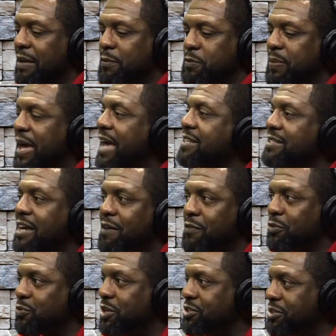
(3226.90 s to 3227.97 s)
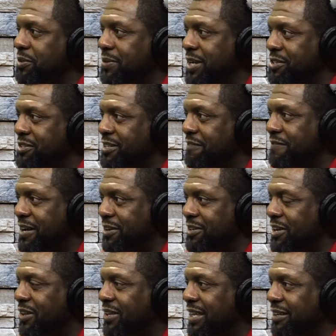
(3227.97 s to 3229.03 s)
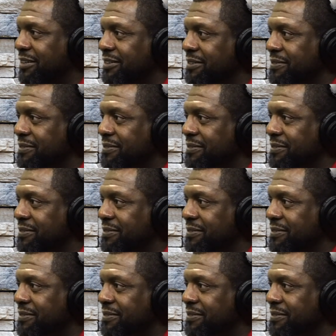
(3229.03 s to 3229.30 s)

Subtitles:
It was passed down for 3 generations, I found out later.